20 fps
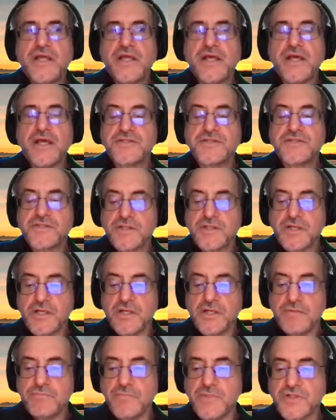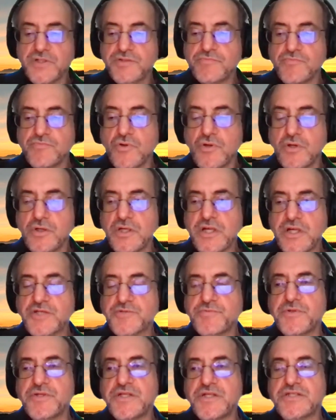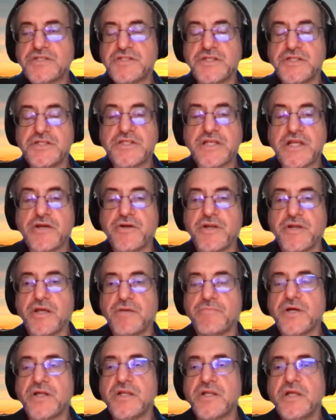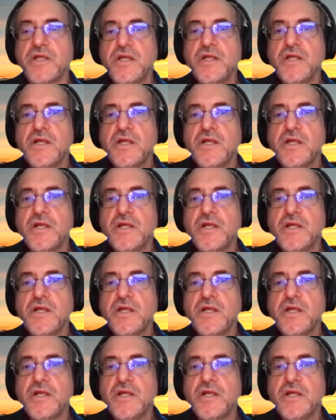has much more expertise in this area, but